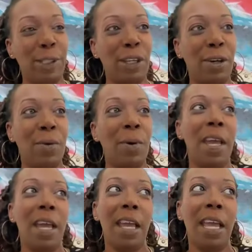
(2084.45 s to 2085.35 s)
So
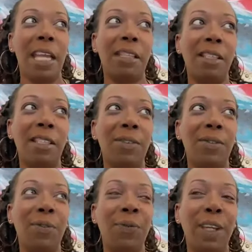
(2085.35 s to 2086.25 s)
it doesn't
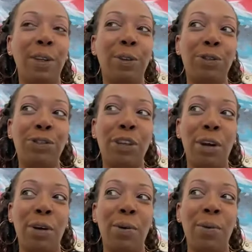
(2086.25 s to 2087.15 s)
feel
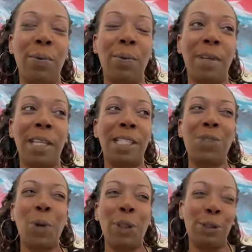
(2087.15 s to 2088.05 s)
so, because
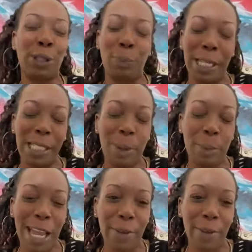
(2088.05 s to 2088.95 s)
it's one of those complaints that
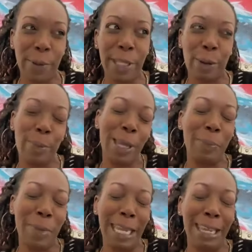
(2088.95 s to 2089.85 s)
people have like with
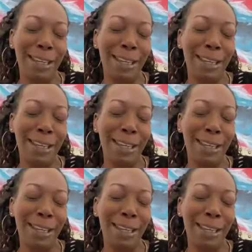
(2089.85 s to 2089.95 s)
Airbnb.